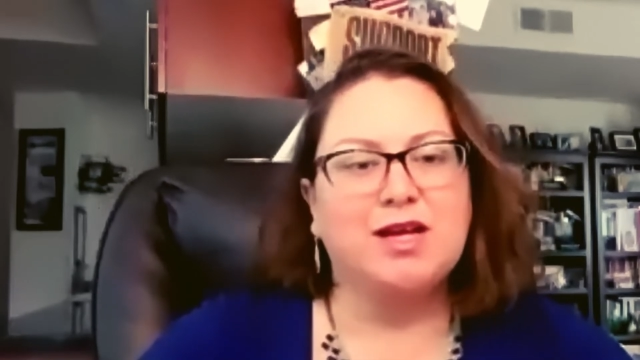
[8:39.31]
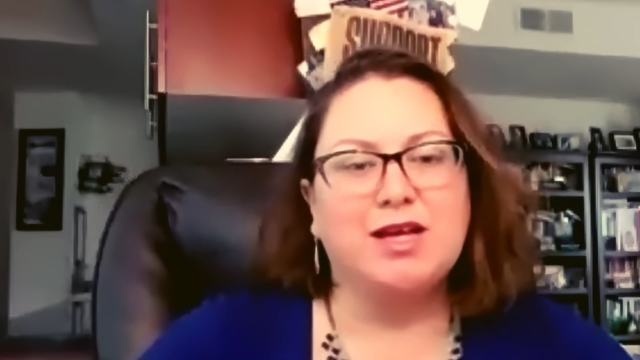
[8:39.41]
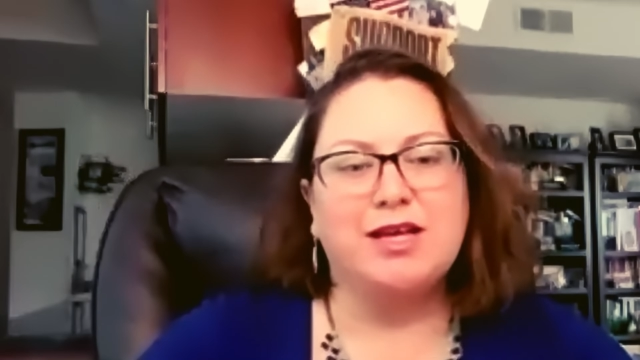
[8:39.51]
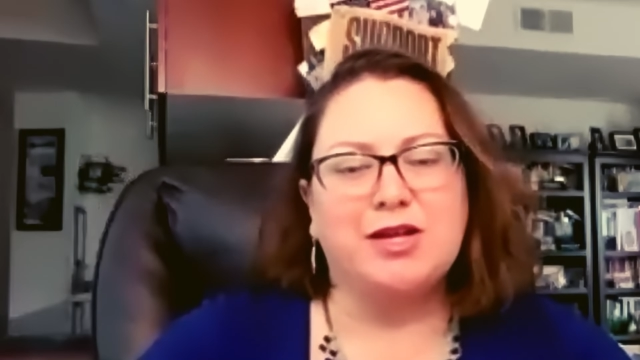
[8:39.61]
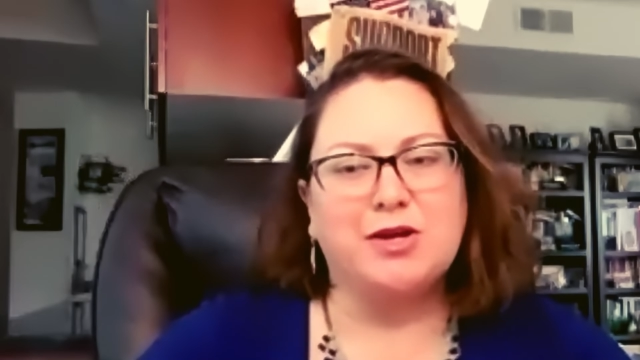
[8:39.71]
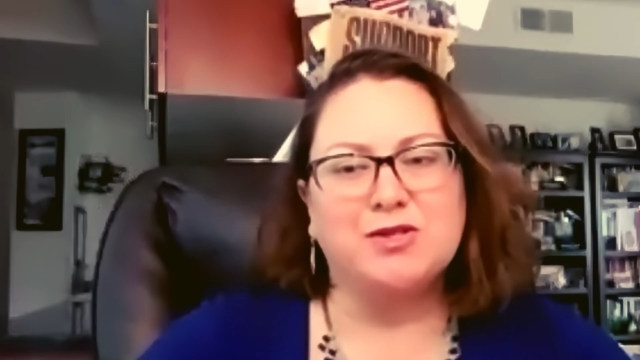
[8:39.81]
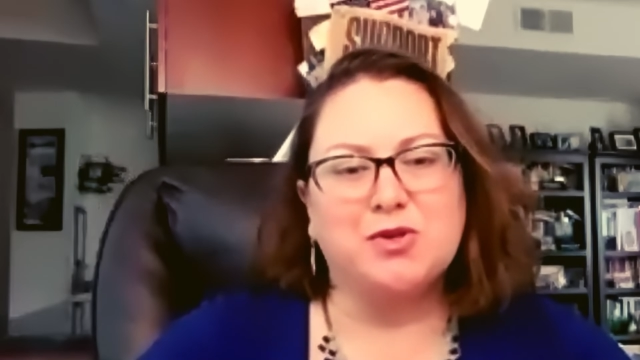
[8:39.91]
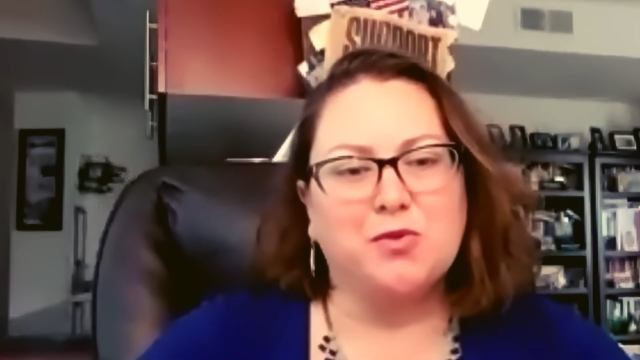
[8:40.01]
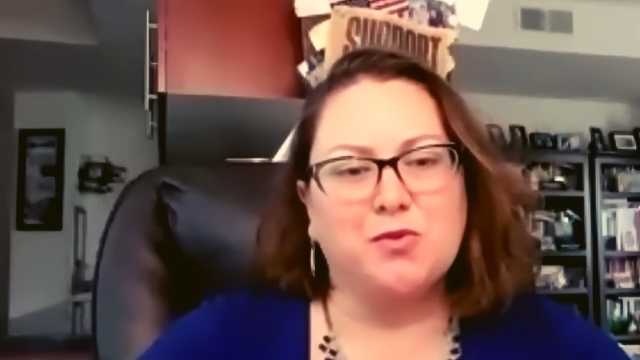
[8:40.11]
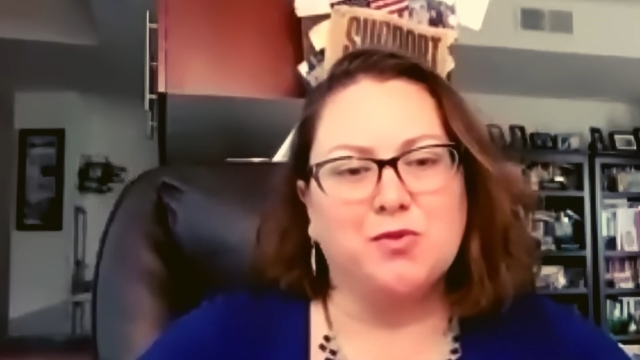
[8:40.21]
you know
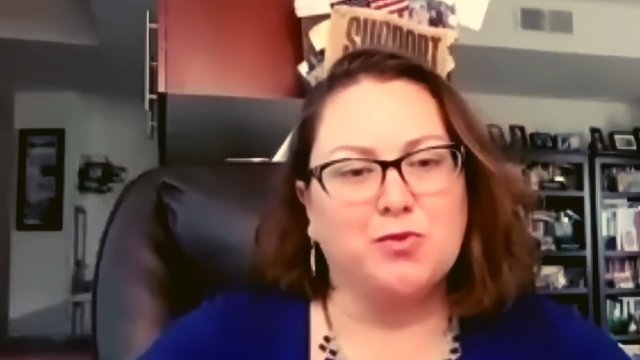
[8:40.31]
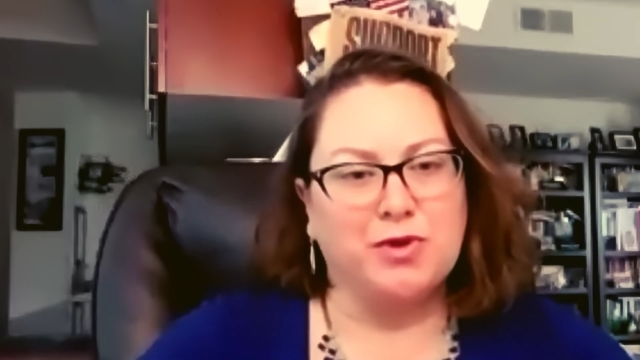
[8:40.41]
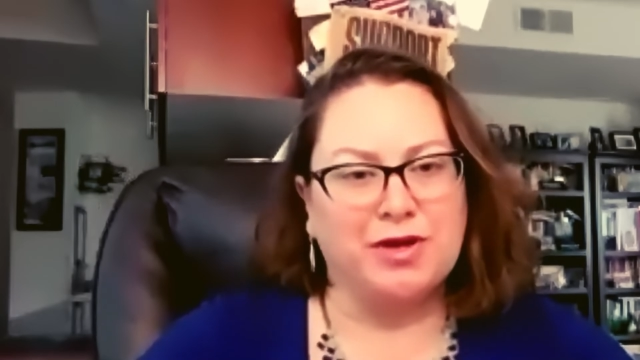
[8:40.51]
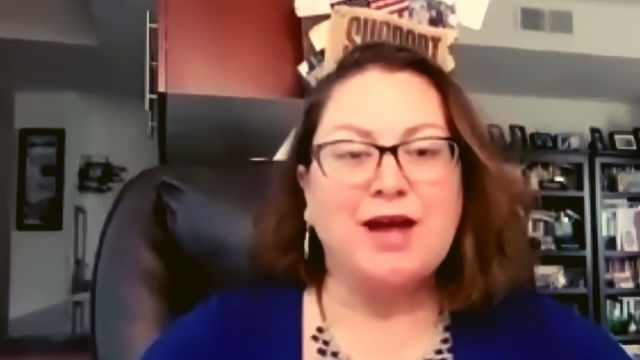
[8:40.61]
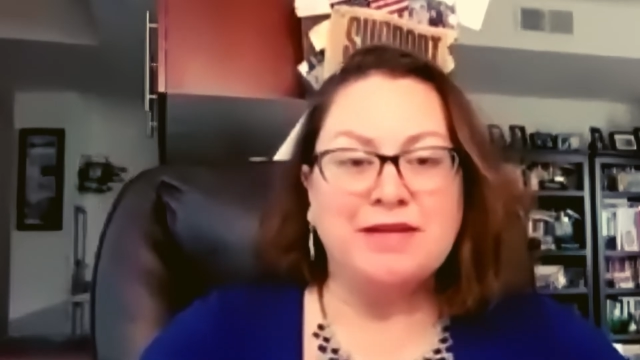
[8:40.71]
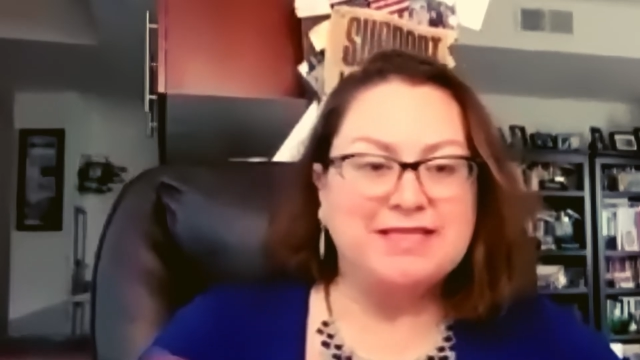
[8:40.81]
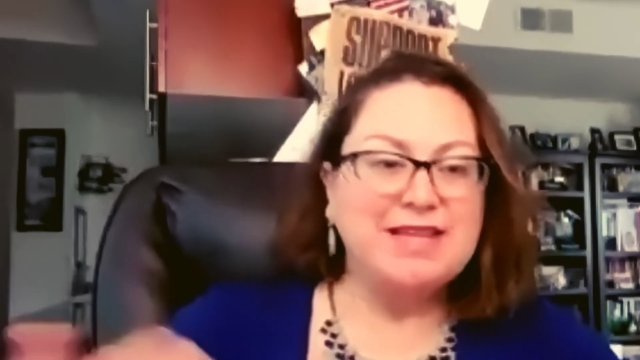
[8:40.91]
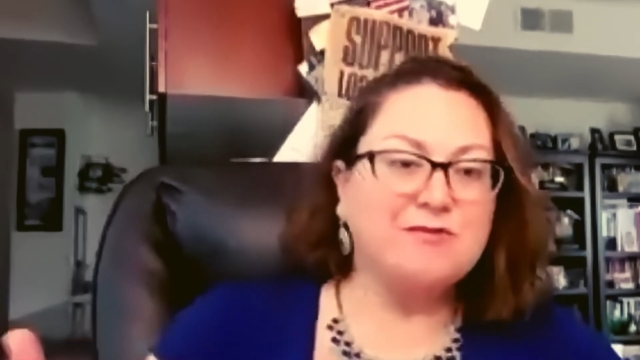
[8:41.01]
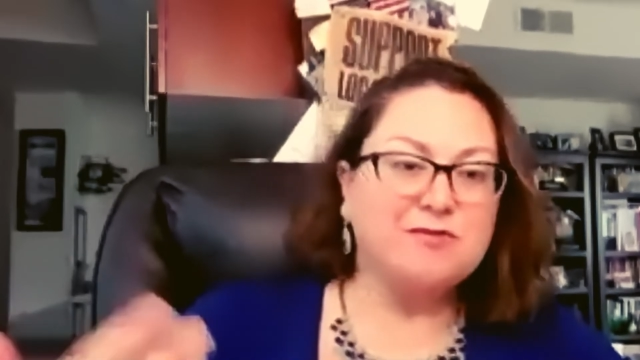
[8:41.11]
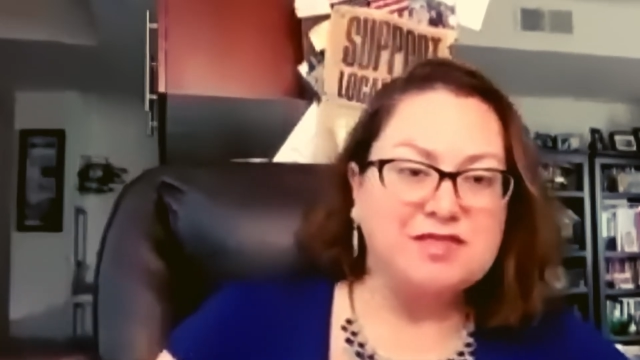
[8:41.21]
so when I
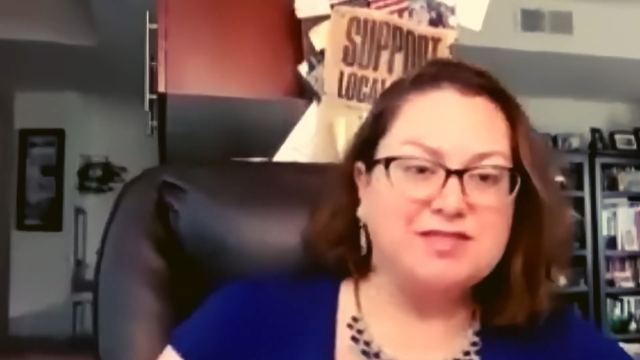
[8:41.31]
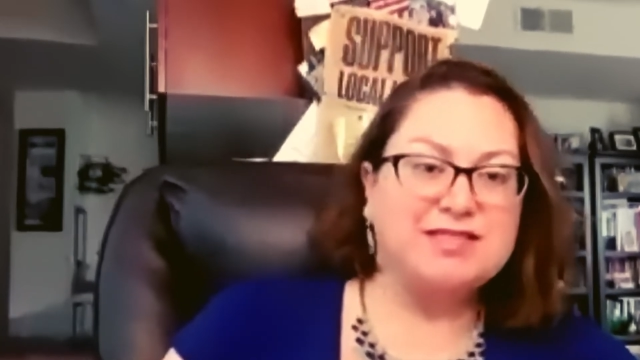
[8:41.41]
myself was